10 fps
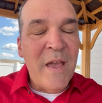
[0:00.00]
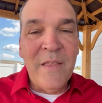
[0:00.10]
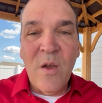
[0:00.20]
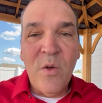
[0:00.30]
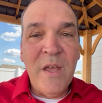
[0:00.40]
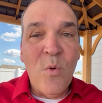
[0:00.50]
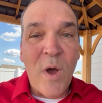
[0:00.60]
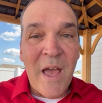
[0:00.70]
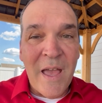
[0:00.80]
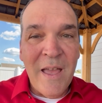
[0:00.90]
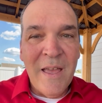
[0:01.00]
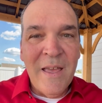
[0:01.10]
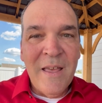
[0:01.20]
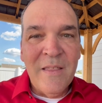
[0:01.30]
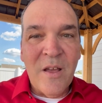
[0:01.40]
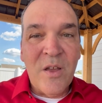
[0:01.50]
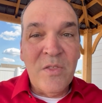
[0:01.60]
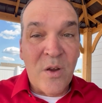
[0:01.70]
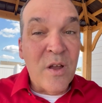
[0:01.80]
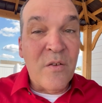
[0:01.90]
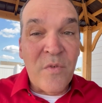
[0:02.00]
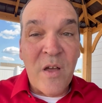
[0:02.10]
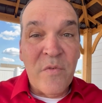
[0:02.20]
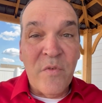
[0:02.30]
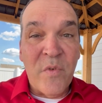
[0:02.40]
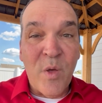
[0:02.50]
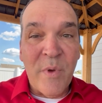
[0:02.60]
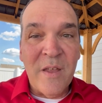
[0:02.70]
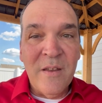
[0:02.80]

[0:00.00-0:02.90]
And the only way they're going to find fulfillment